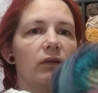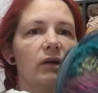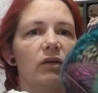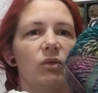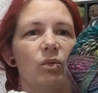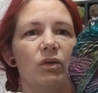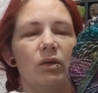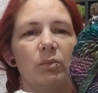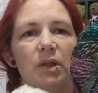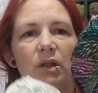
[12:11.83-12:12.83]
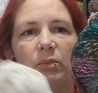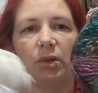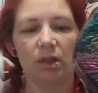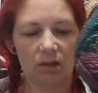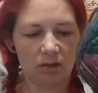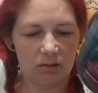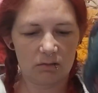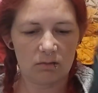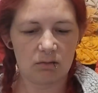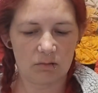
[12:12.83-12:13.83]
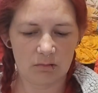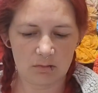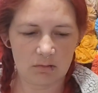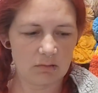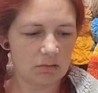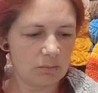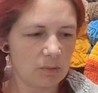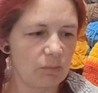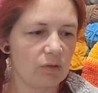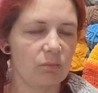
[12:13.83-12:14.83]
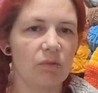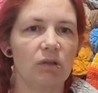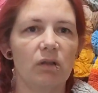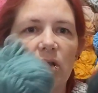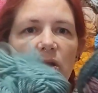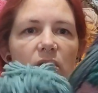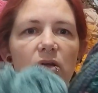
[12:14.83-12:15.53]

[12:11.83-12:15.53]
This one maybe. Let me put it together.